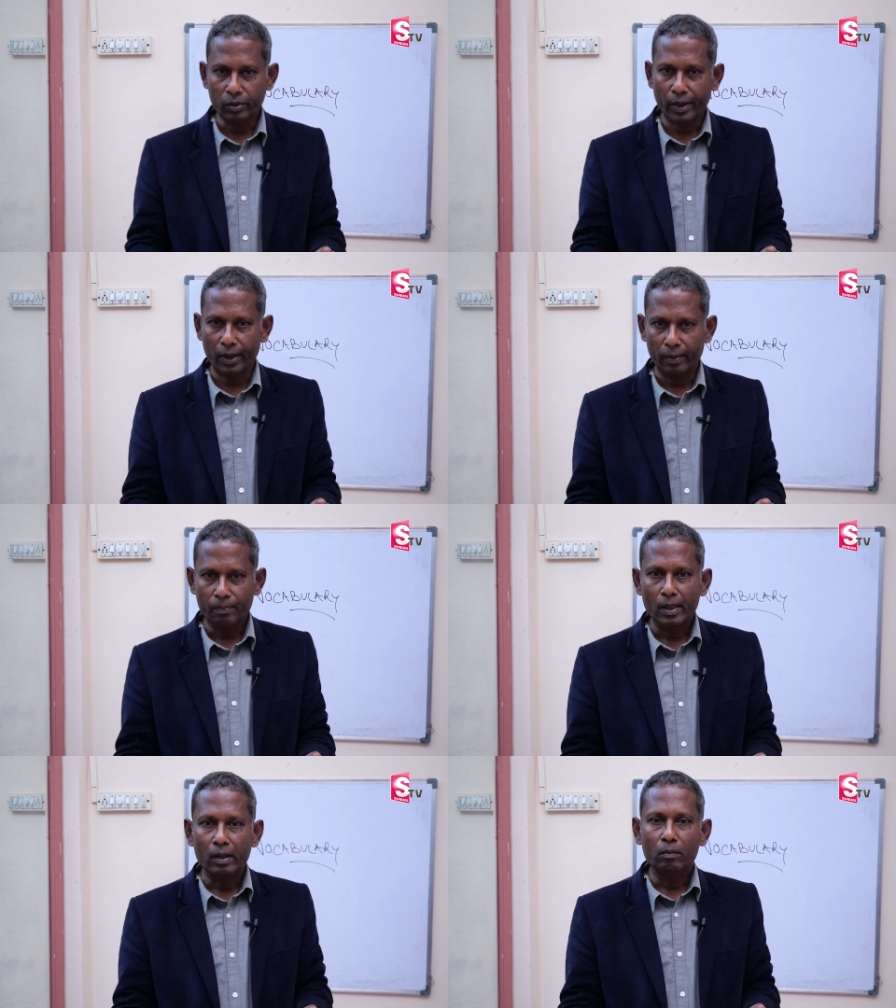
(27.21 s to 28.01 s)
Okay,
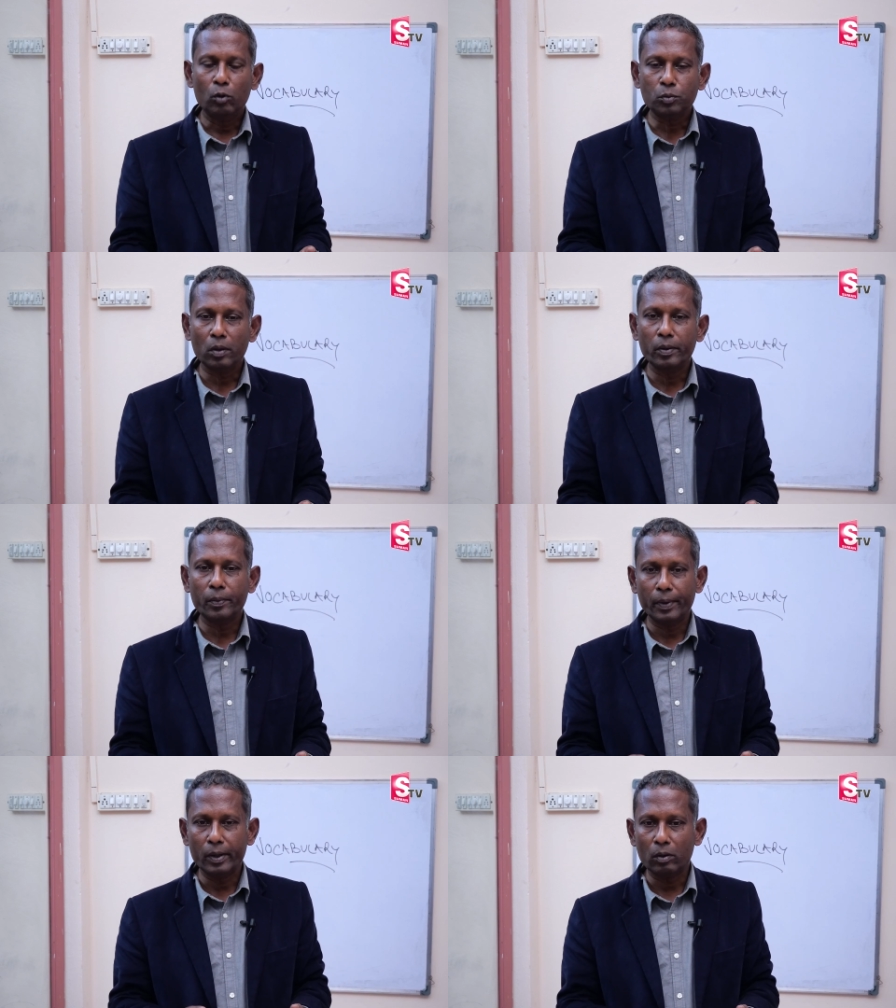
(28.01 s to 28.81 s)
most probably
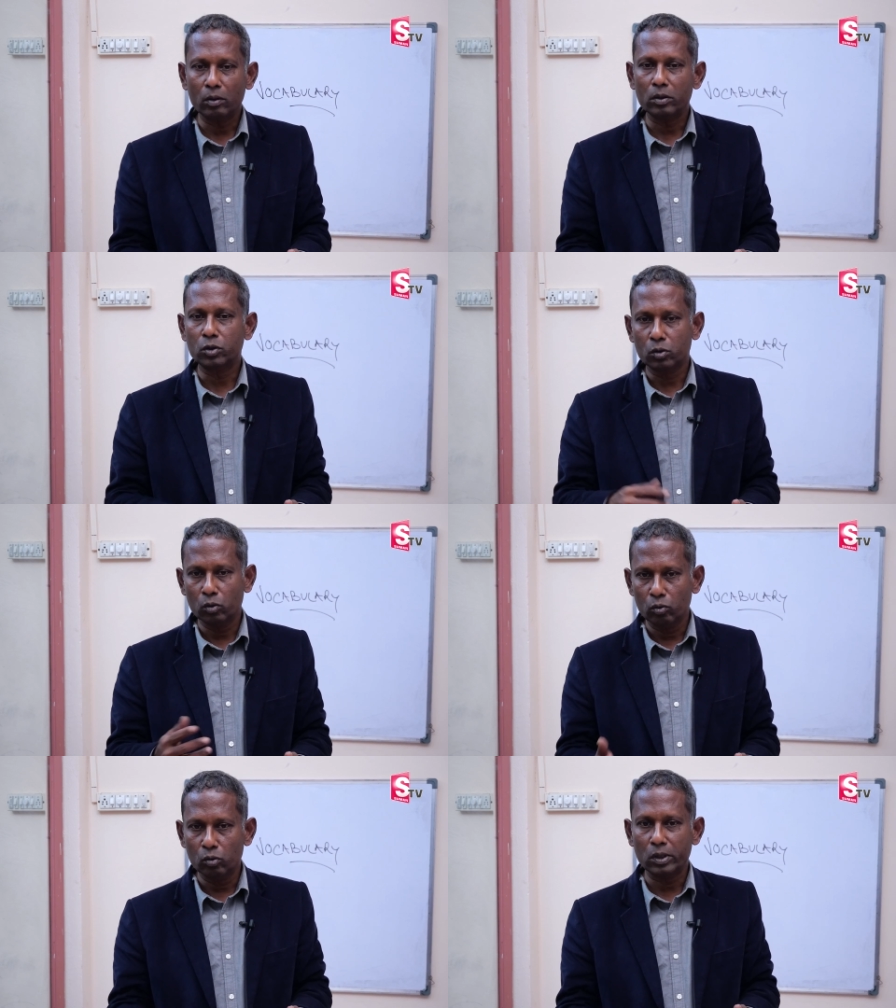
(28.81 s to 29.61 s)
depending on the
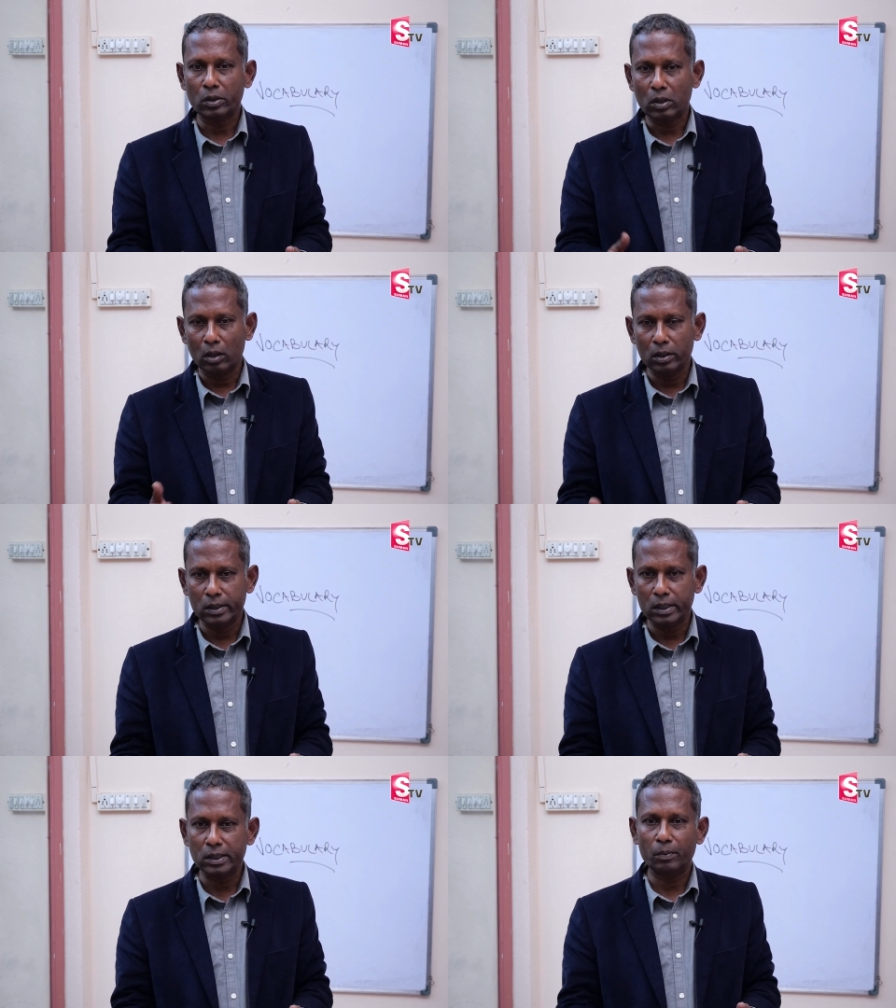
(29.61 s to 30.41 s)
schools and
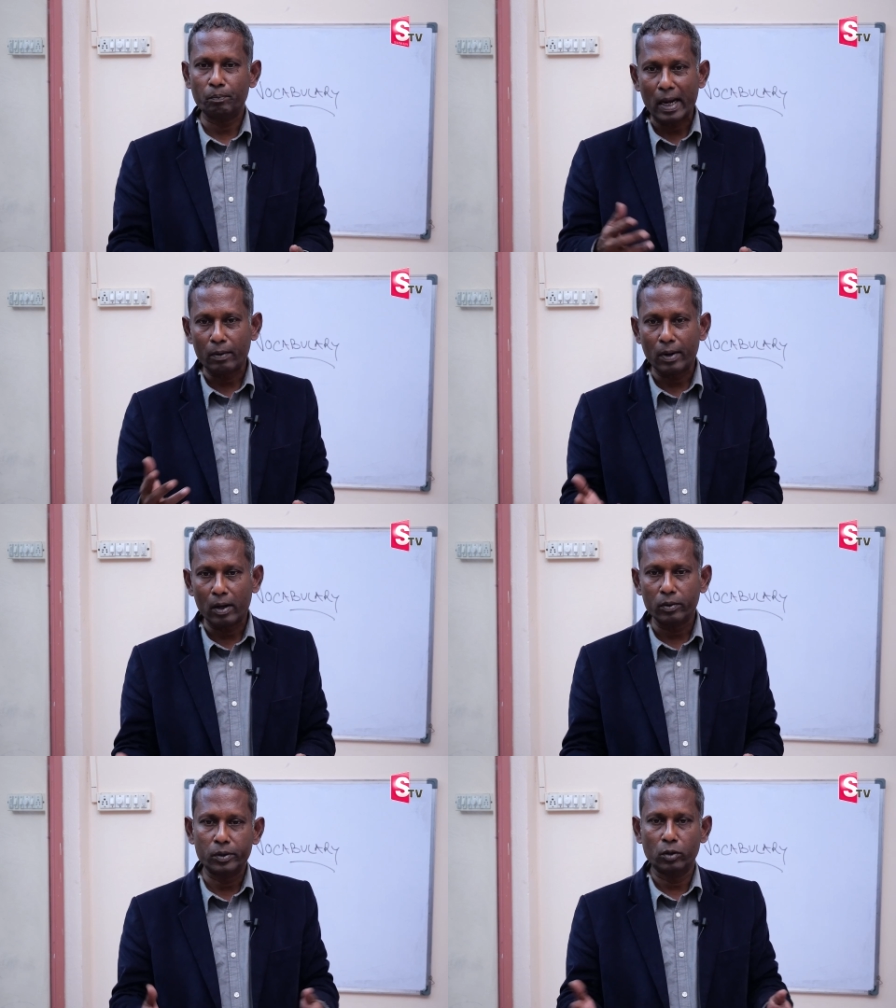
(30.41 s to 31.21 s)
colleges and
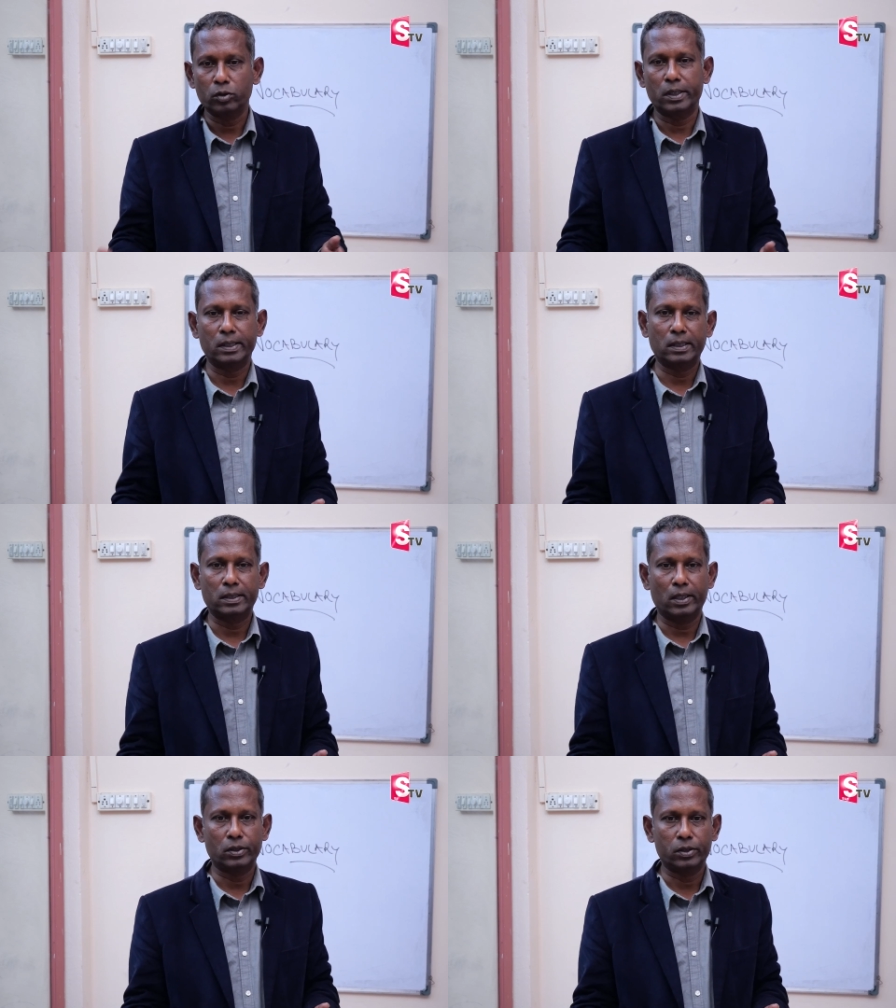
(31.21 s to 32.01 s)
background and those things as
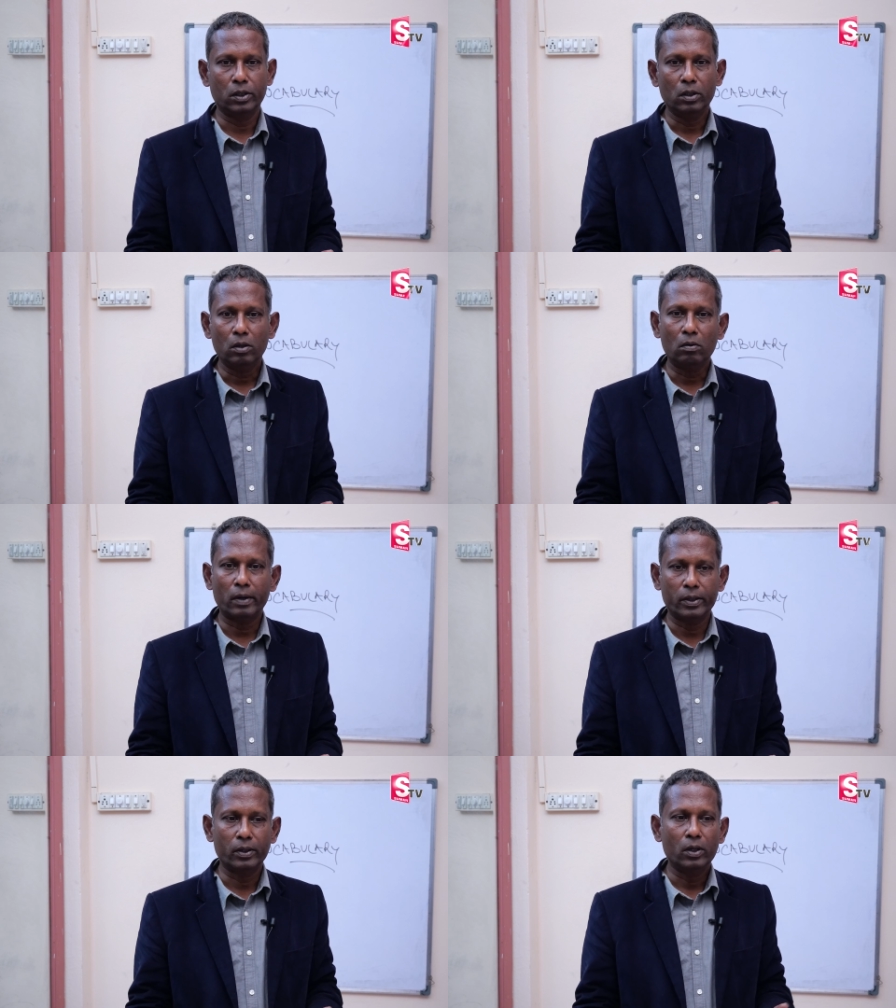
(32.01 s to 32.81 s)
such. All
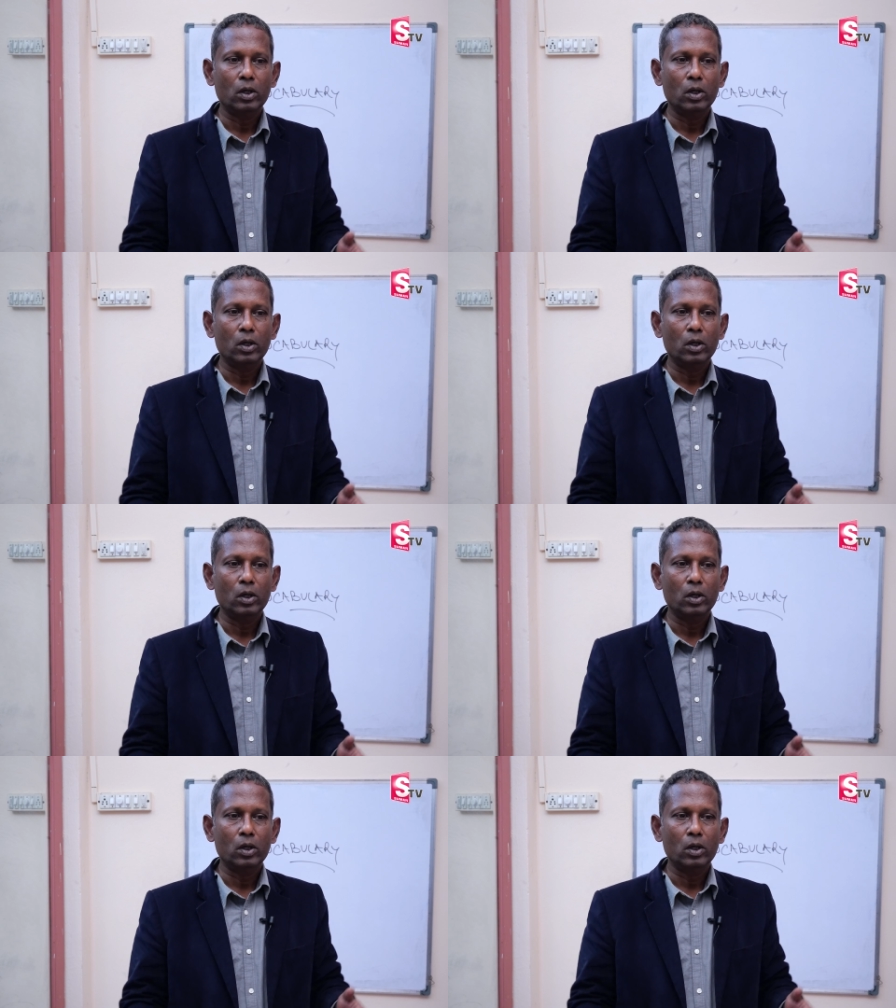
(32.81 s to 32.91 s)
right.